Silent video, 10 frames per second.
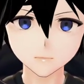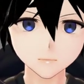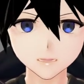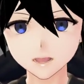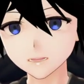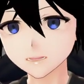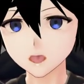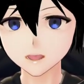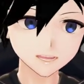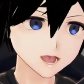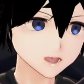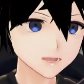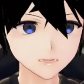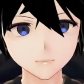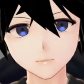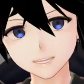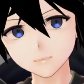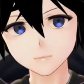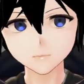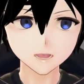There's no break on it.
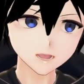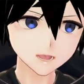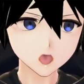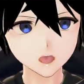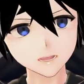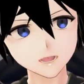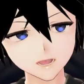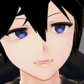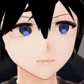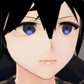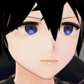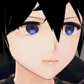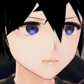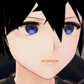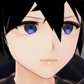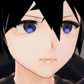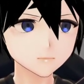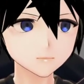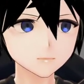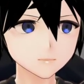And here you are moving.
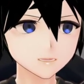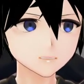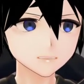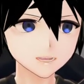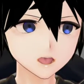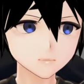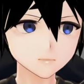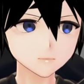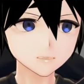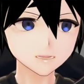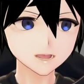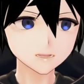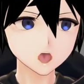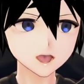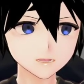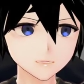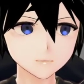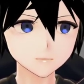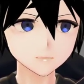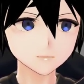So you now have
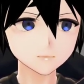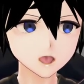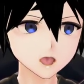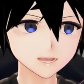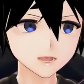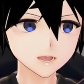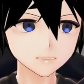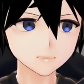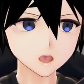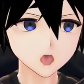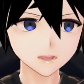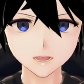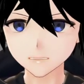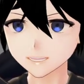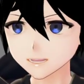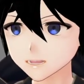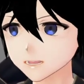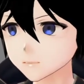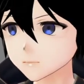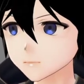many options here,
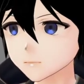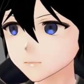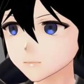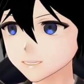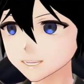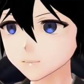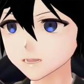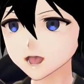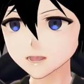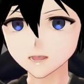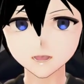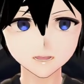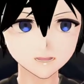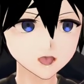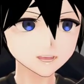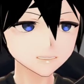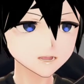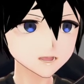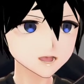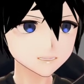which aren't really intimidating,
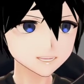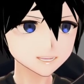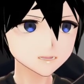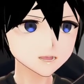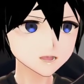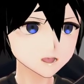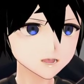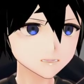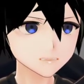honestly. They're pretty obvious.